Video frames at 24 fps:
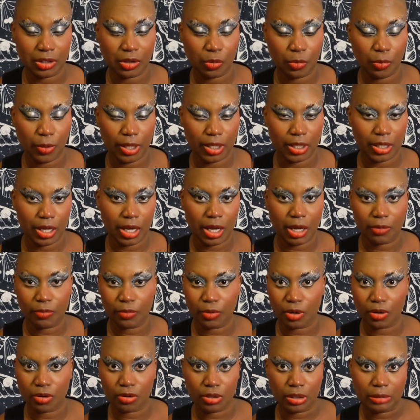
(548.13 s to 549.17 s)
the way that
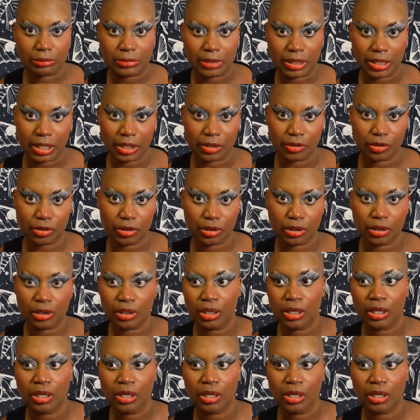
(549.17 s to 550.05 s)
would all come together.